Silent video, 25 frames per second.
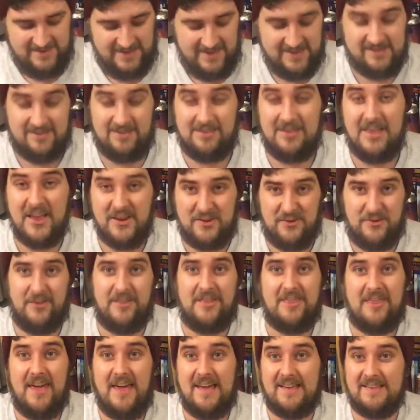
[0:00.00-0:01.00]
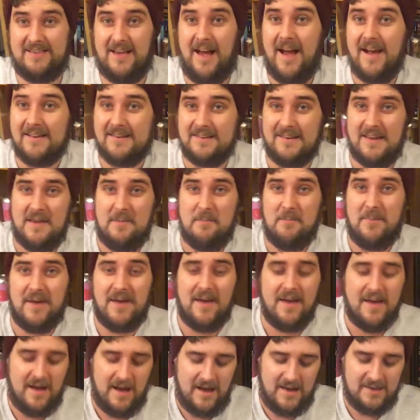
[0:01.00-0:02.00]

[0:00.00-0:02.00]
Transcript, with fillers: it's literally the exact same beer